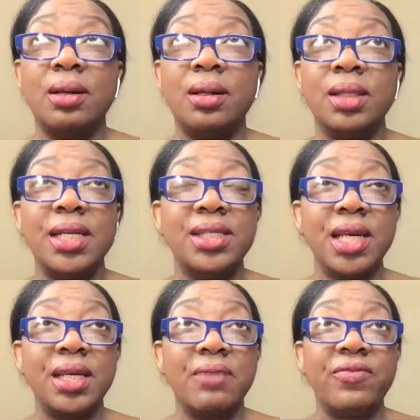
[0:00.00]
let's
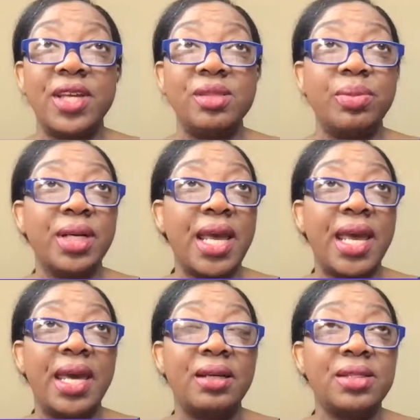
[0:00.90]
say a Facebook
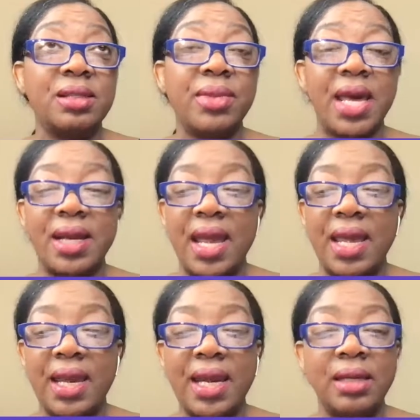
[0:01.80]
ad or some kind of
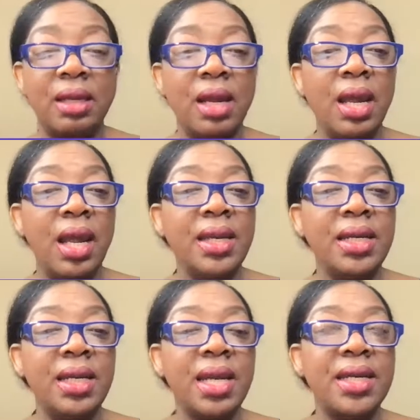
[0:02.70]
ad, and
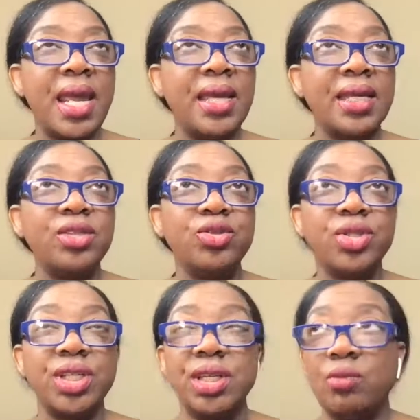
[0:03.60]
then they
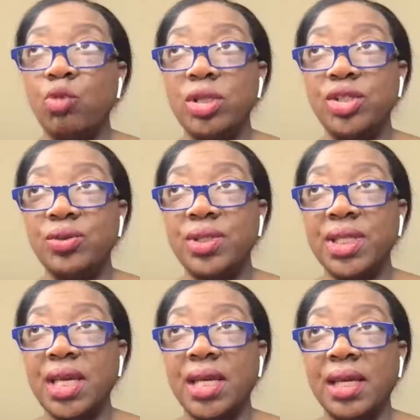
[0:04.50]
interested in what you're
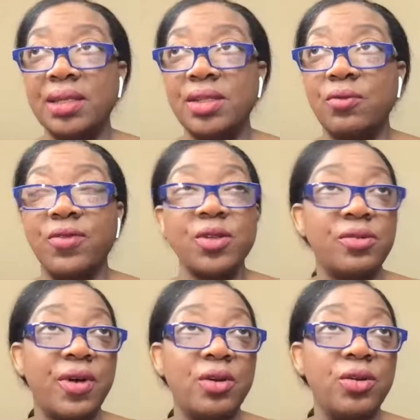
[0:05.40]
saying. So first of
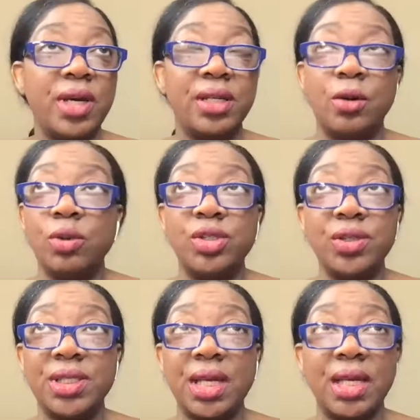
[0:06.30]
all, you got to know what you're
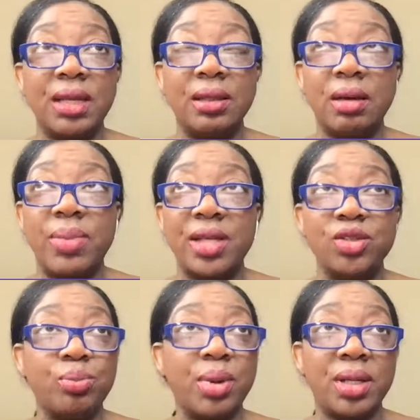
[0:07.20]
saying about
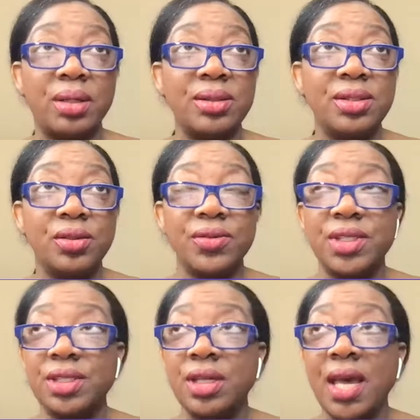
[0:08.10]
your product and
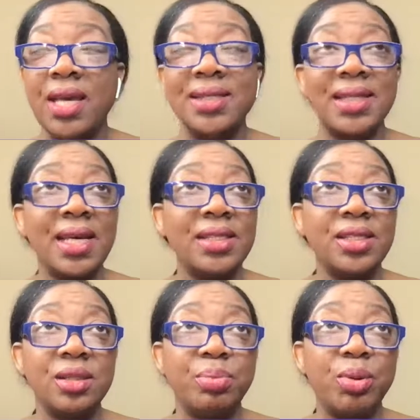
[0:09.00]
services. Say it to
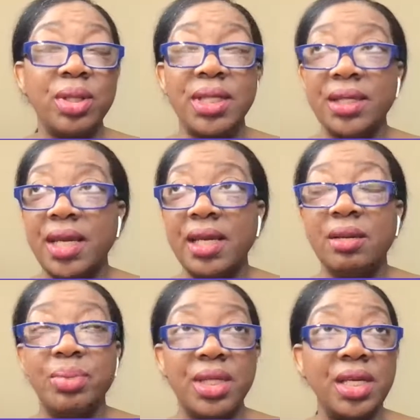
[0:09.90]
the point that they
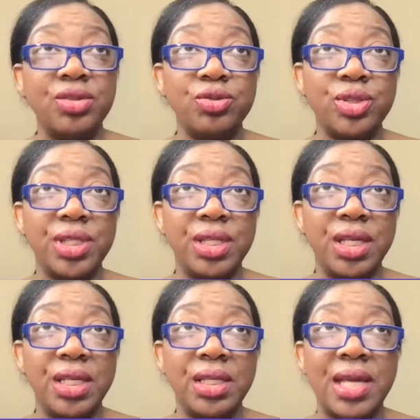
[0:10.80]
could be interested
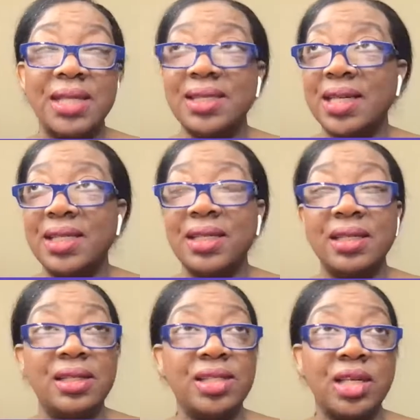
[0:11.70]
in it, not saying it in
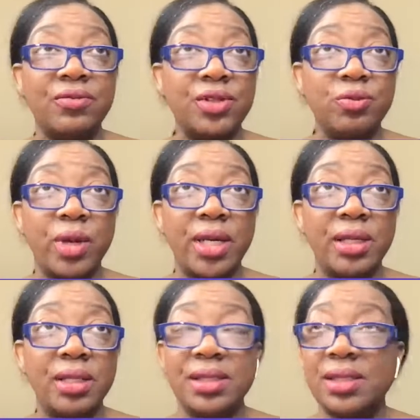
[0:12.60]
a selfish way
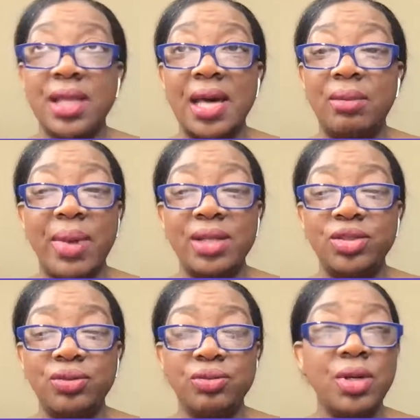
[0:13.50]
because it's not
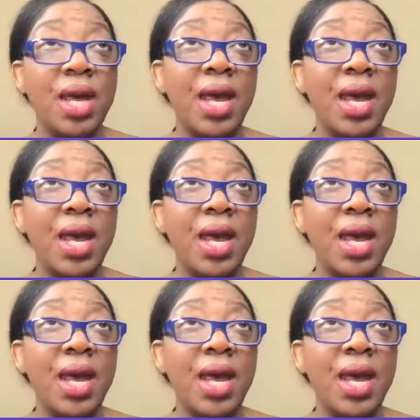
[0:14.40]
about you.